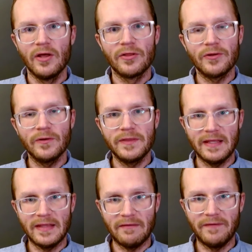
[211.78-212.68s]
Third
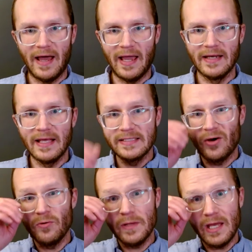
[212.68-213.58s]
thing they find is
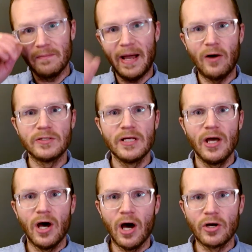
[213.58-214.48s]
only about
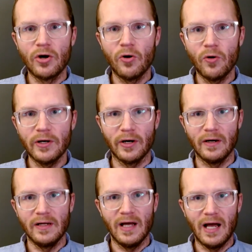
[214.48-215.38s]
a
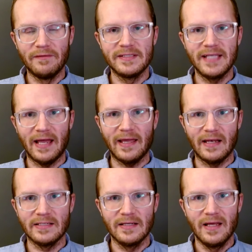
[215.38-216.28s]
quarter of a
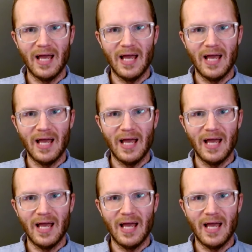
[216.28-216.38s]
second,